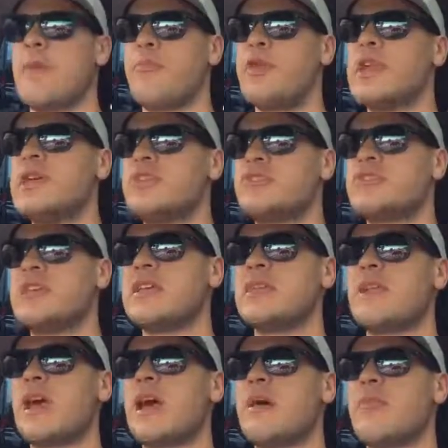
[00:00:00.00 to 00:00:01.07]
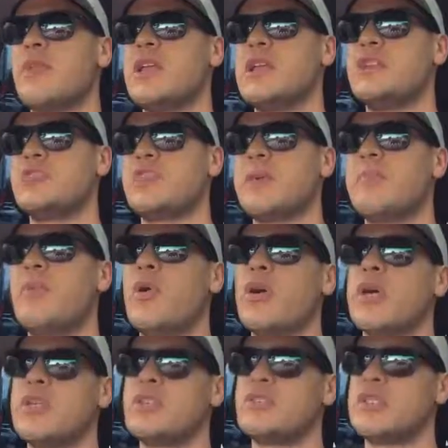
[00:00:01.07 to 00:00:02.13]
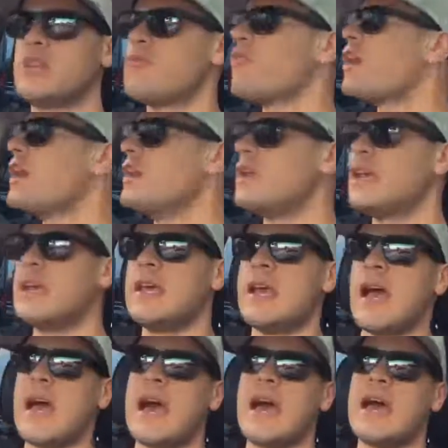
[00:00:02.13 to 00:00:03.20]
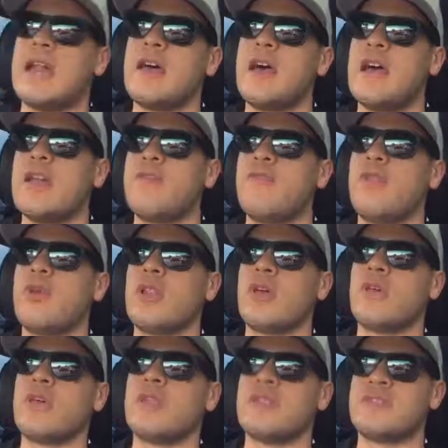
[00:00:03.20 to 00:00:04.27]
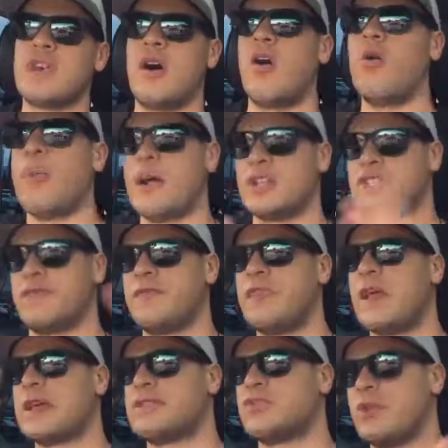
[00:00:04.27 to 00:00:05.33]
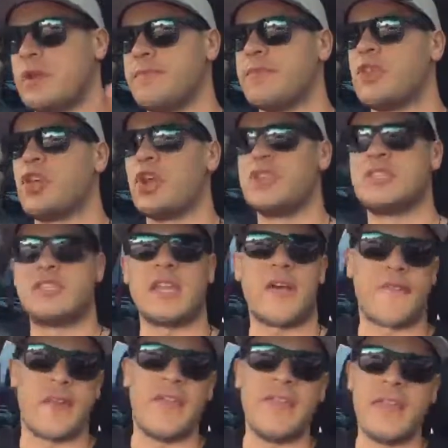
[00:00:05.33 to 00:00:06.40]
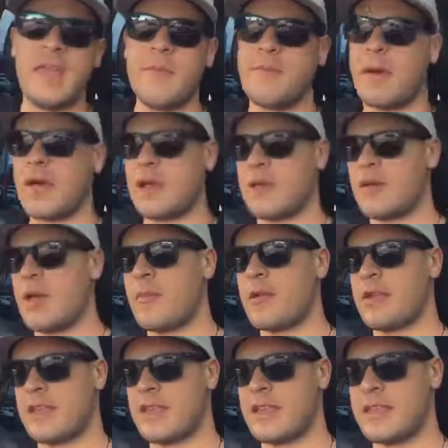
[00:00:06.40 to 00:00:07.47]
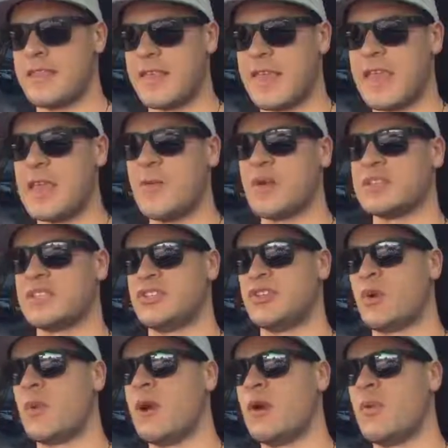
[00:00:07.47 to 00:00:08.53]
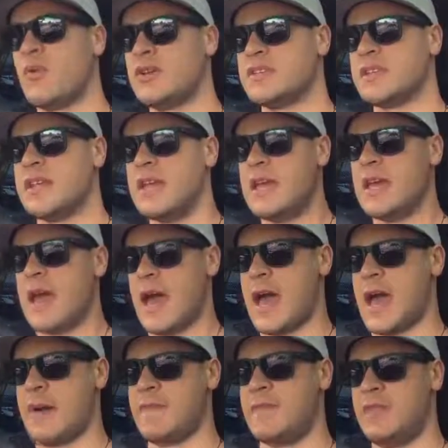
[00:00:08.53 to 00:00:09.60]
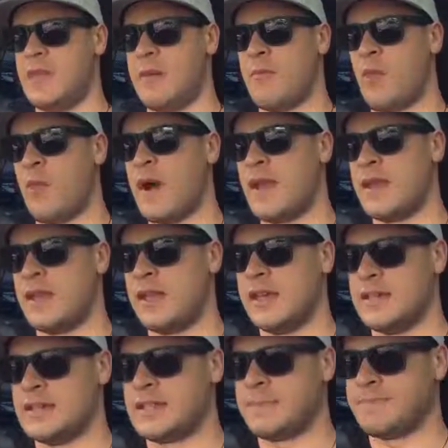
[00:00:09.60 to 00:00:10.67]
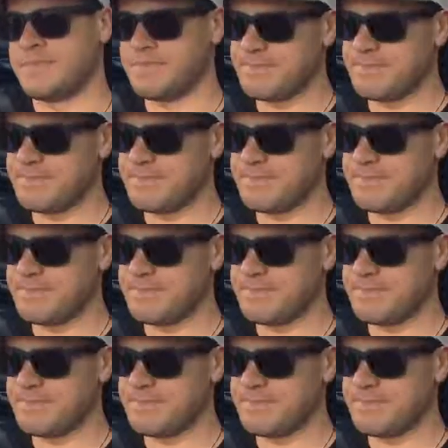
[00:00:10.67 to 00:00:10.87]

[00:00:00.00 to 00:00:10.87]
Pretty interesting book, interesting read, and there's a whole bunch of like sort of good stuff in there, but a couple of the key ones I took away was, number one is,